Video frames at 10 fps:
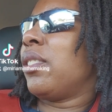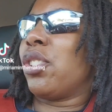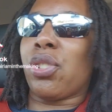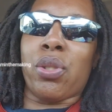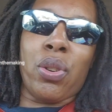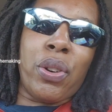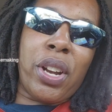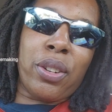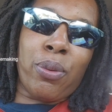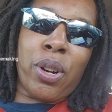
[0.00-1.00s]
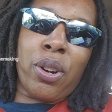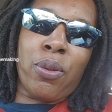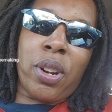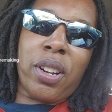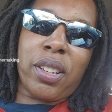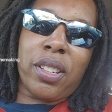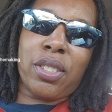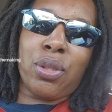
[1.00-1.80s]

just drove down to Round Rock